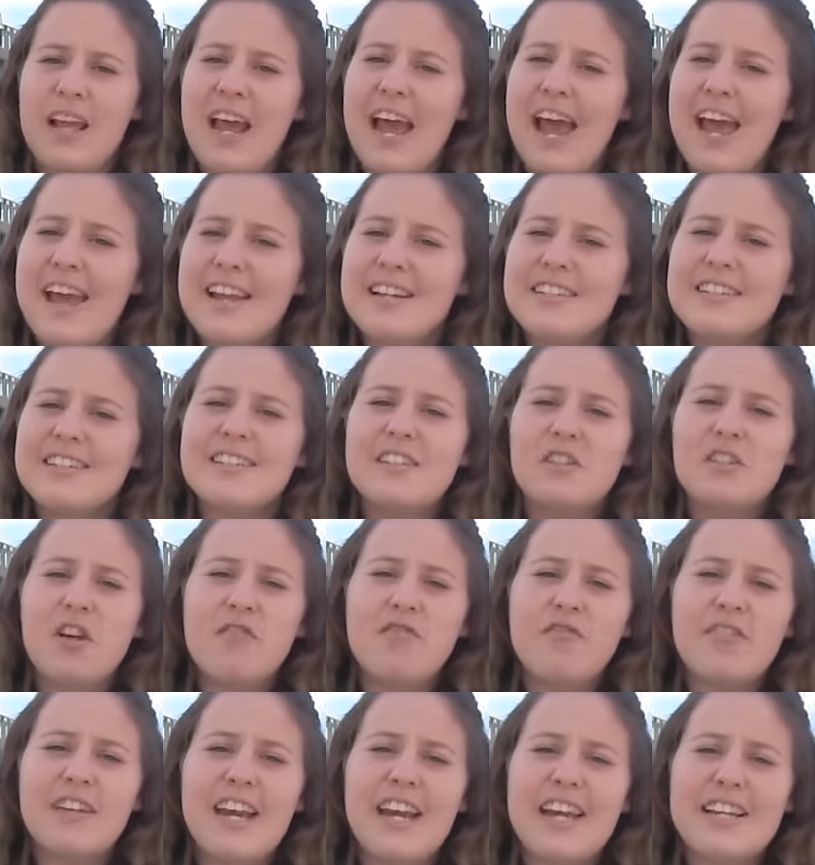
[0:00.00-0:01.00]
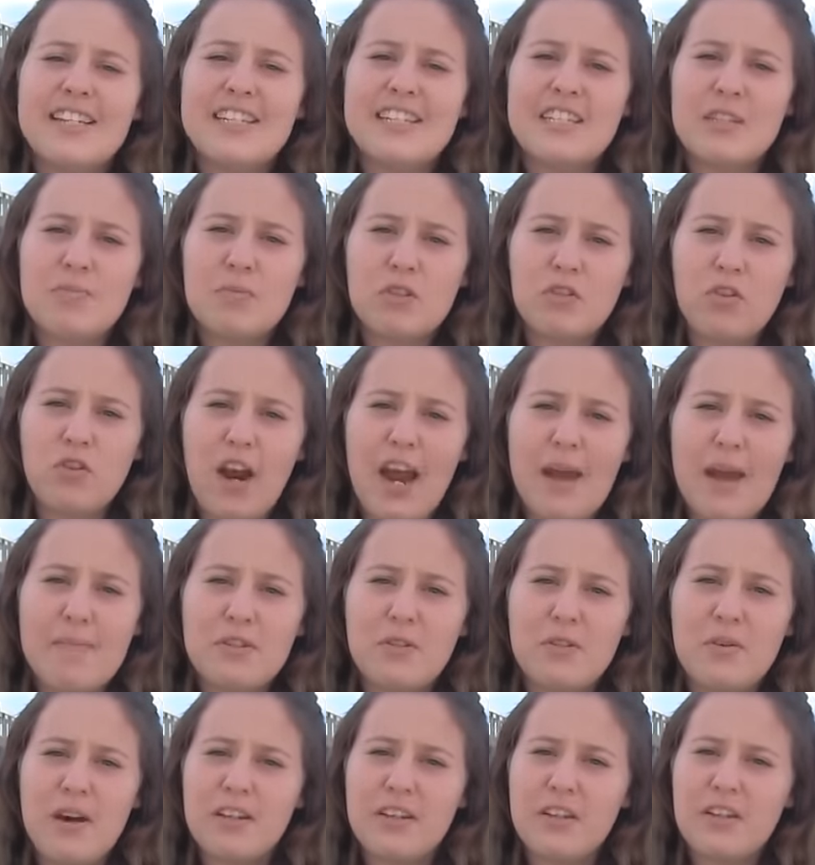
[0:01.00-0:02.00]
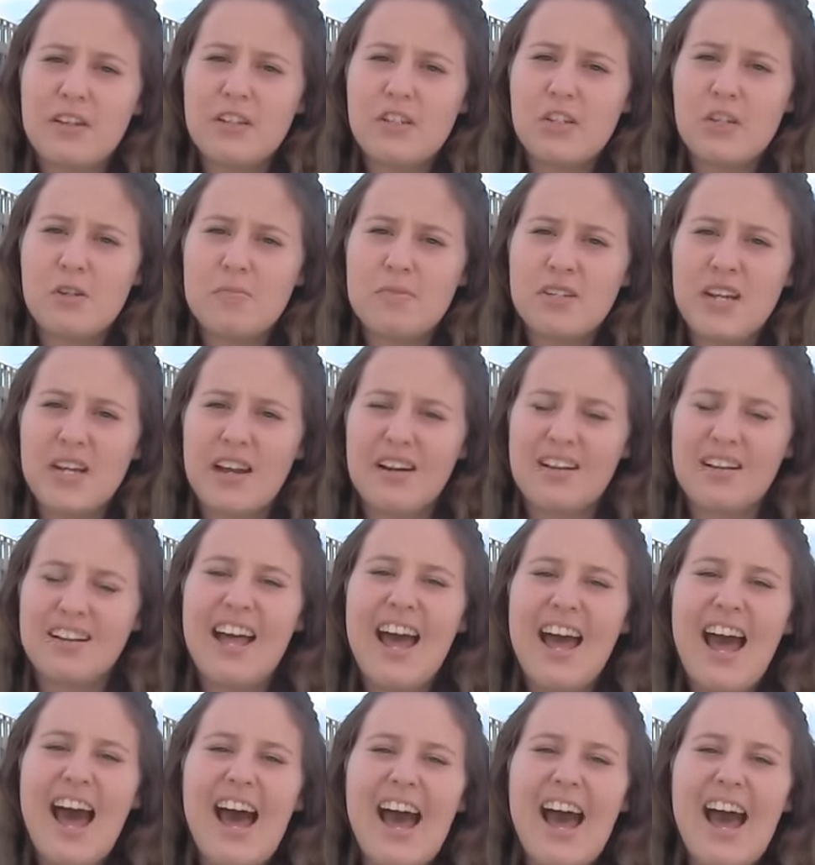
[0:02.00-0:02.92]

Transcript: And don't forget to subscribe to our YouTube channel